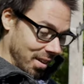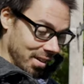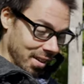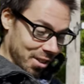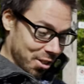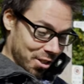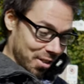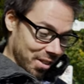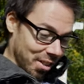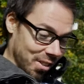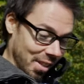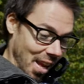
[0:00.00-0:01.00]
Then
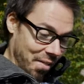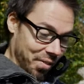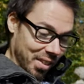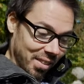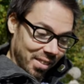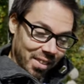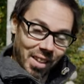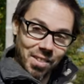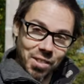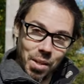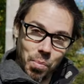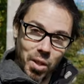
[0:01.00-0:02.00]
you're laughing at
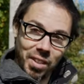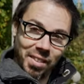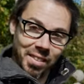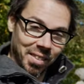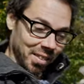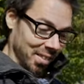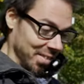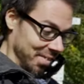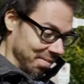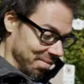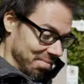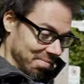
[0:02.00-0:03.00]
someone.
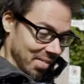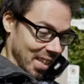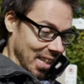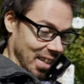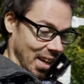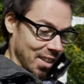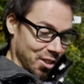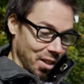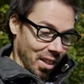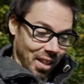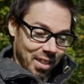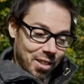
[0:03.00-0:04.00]
It's
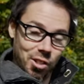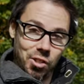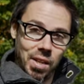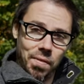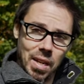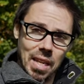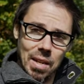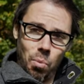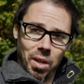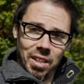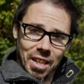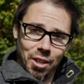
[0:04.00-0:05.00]
like the
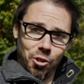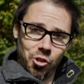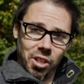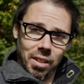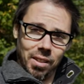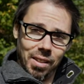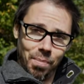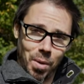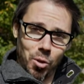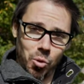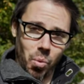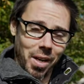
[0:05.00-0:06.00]
ZV-E1 kills it in
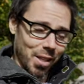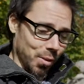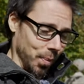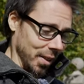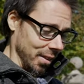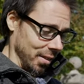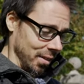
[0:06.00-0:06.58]
most ways, but